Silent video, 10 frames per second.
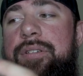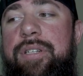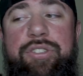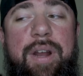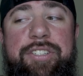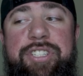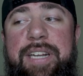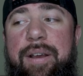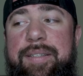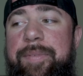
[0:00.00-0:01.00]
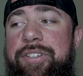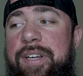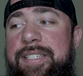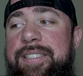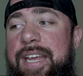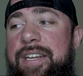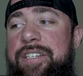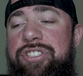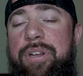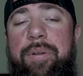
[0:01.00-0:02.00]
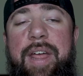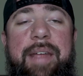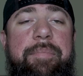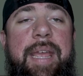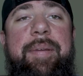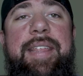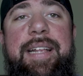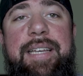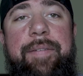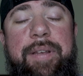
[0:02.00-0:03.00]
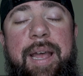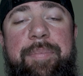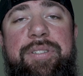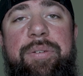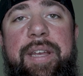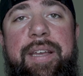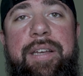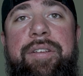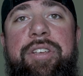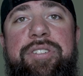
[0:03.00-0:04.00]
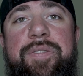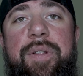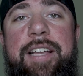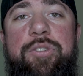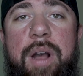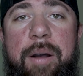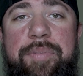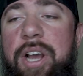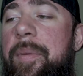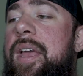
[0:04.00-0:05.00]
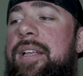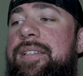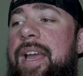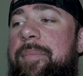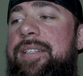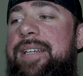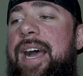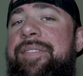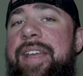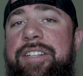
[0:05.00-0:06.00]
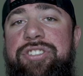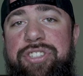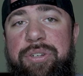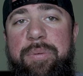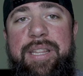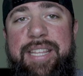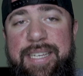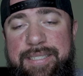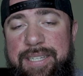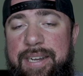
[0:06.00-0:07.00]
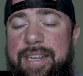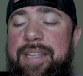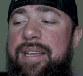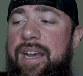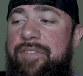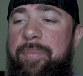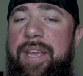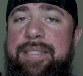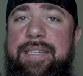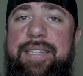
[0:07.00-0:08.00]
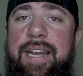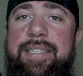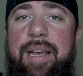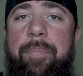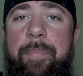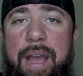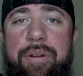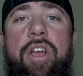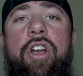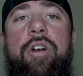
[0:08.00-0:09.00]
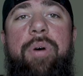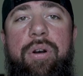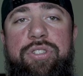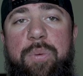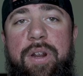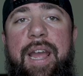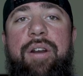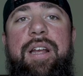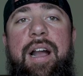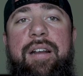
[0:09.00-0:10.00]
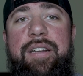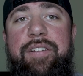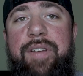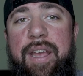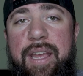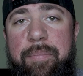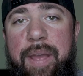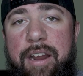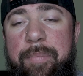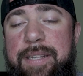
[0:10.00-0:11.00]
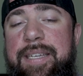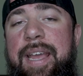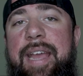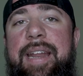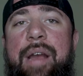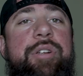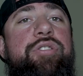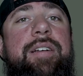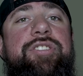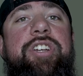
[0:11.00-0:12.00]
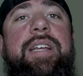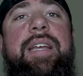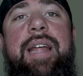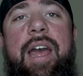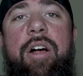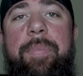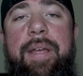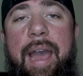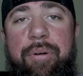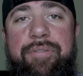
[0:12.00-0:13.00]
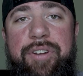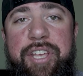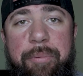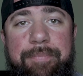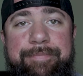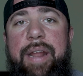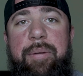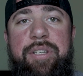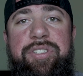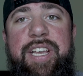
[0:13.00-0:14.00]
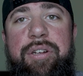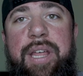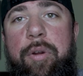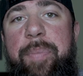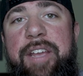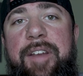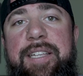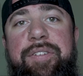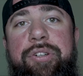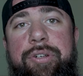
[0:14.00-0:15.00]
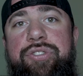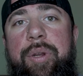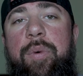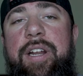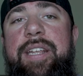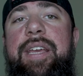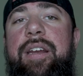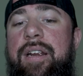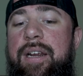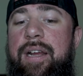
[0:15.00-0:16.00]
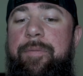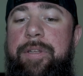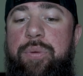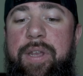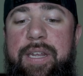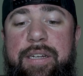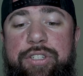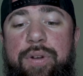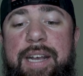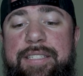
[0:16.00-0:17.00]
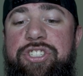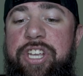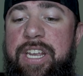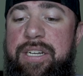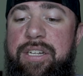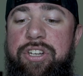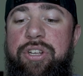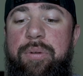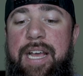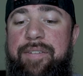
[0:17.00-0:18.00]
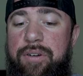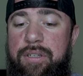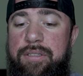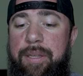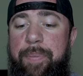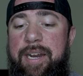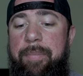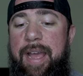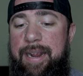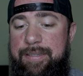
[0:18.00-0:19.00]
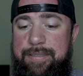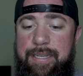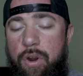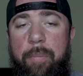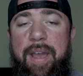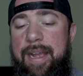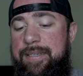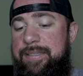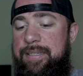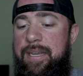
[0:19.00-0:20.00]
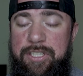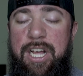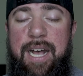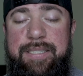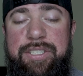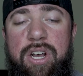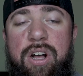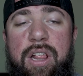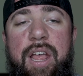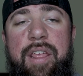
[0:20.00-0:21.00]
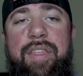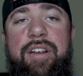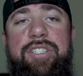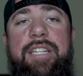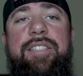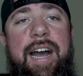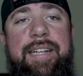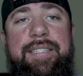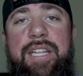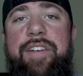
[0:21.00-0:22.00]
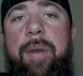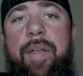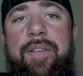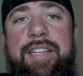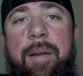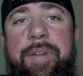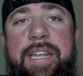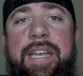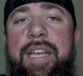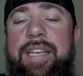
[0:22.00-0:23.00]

Nitrosigine now has some interesting data to show that maybe that's absolutely useful as well. So today I'm going to dive into the study from KSI Science about post-workout cognitive impairment and how nitrosigine can help it out for you. Now, it's no secret that we're big fans of Nutrition 21 here. Between nitrosigine, new level, Lipidomax, Chromax, Velocitol, there's a lot to love about this company.